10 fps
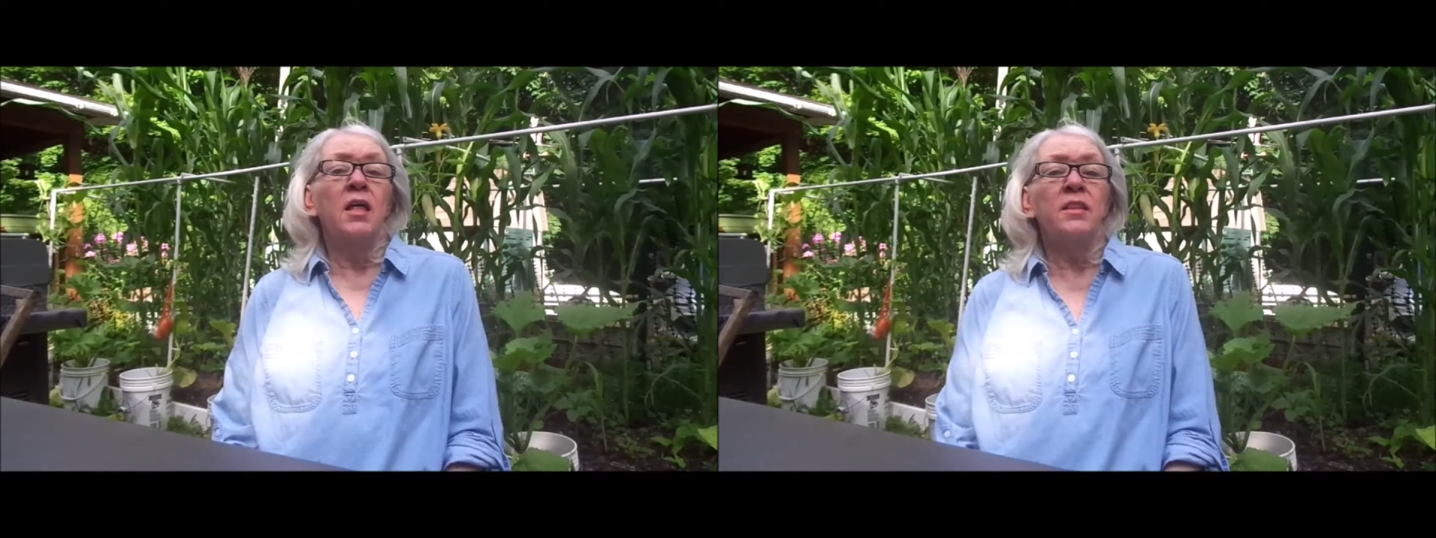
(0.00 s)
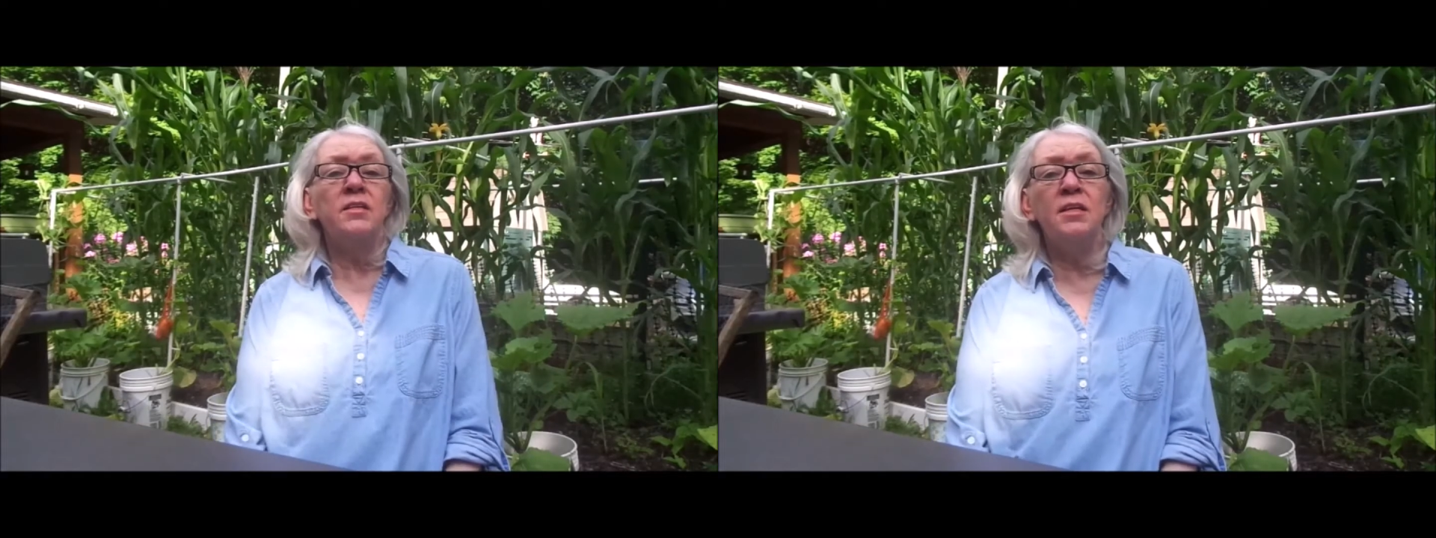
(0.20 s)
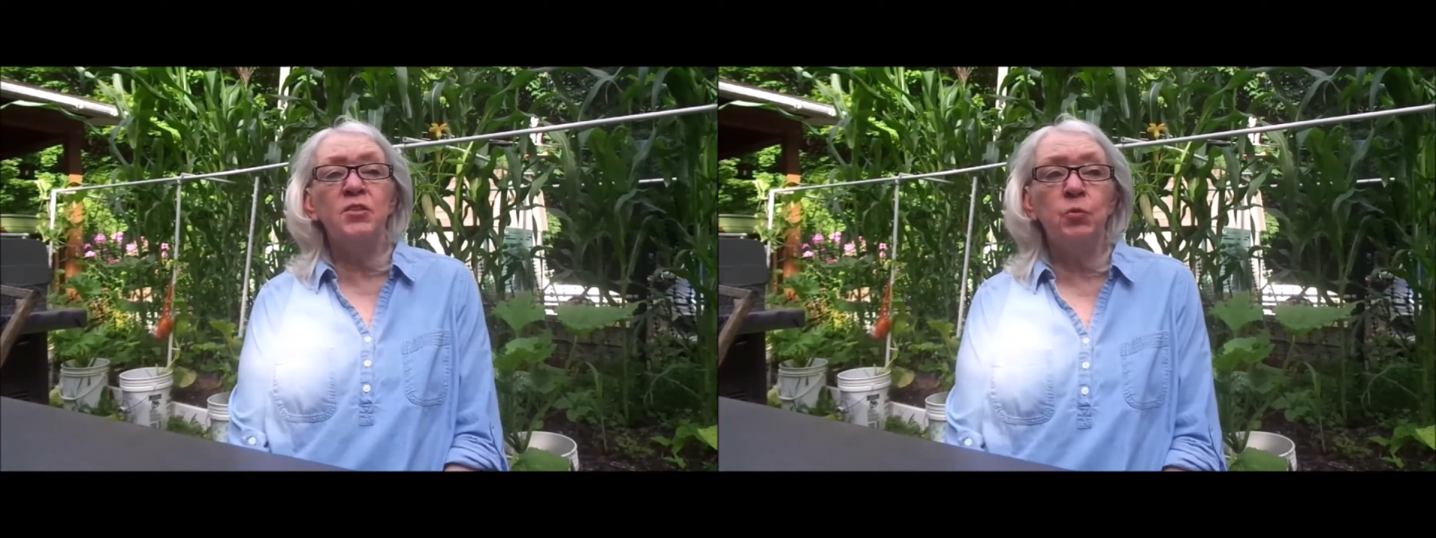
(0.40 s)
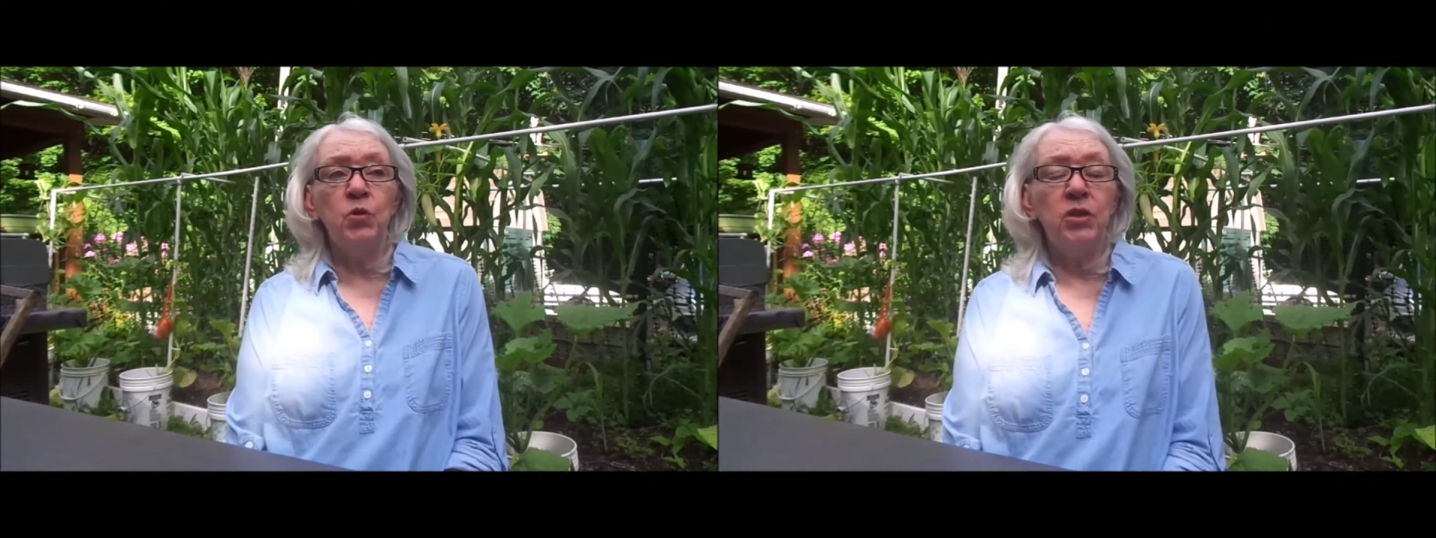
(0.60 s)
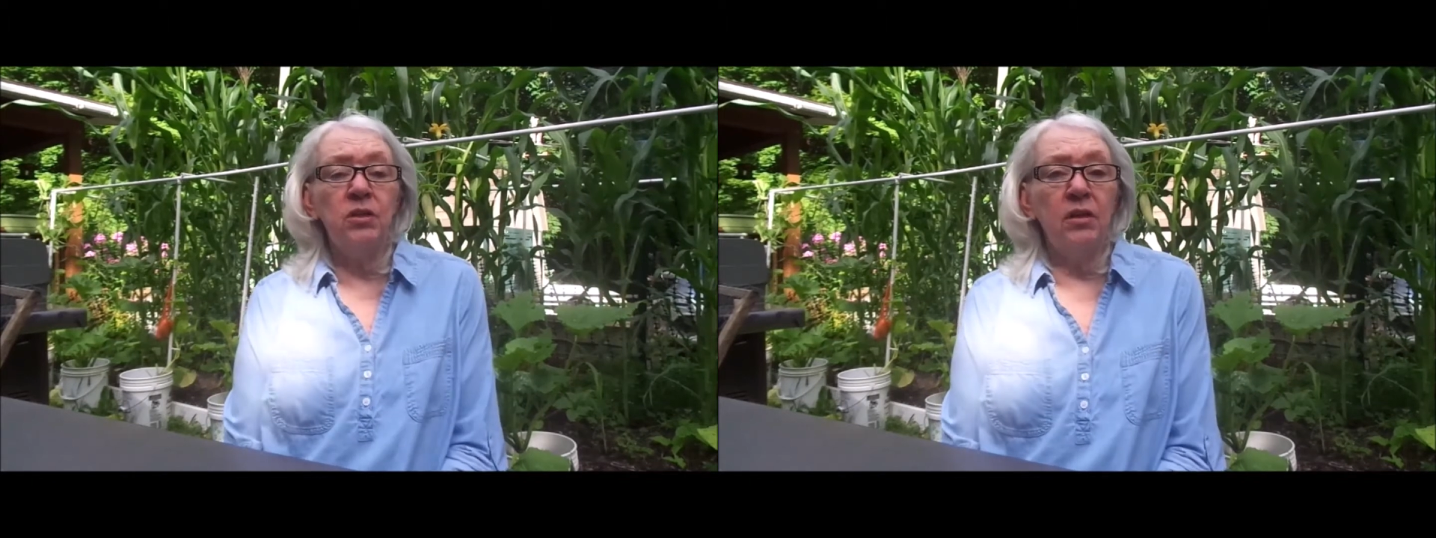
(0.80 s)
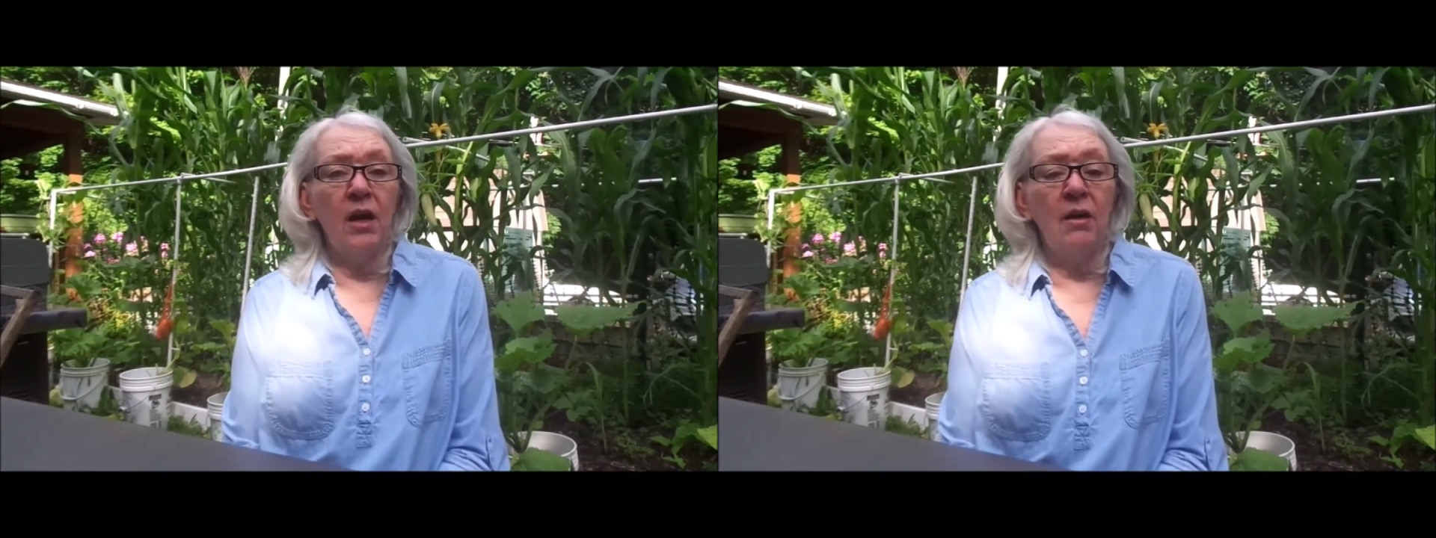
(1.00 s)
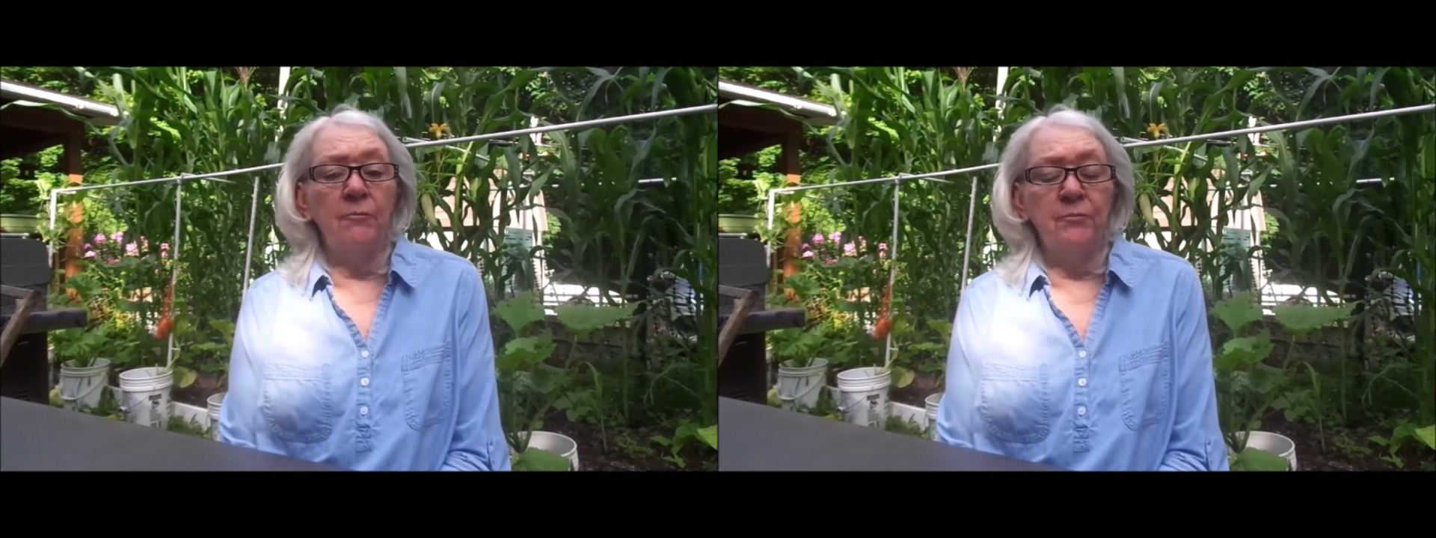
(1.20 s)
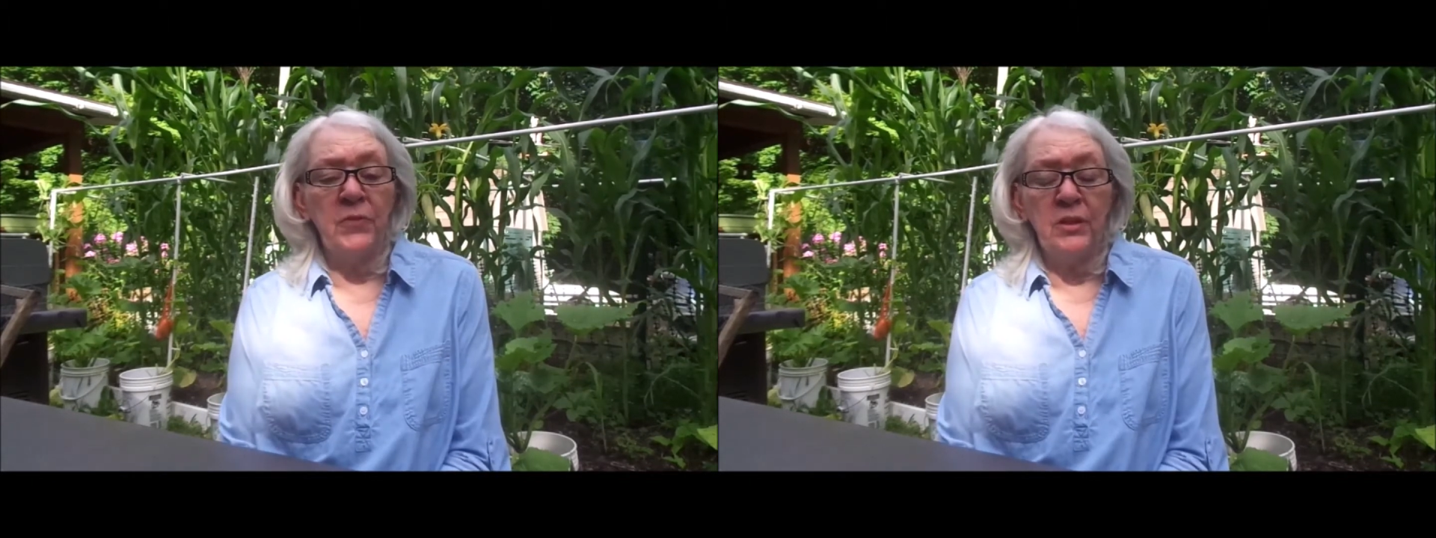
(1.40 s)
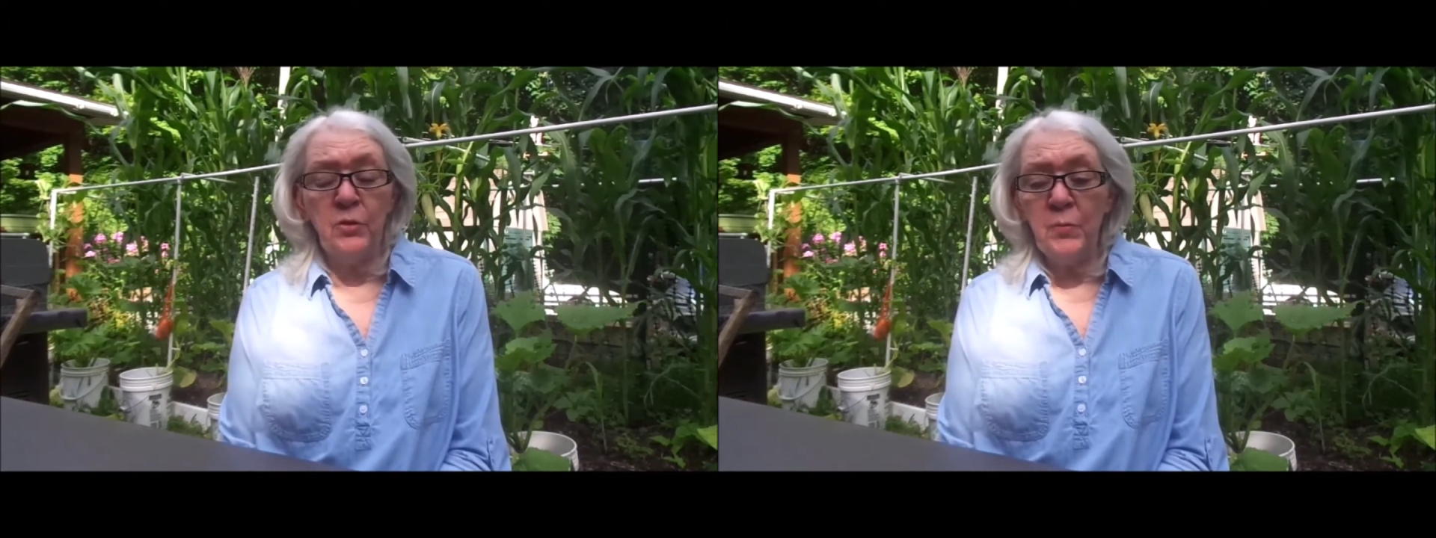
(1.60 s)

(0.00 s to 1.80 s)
The next one you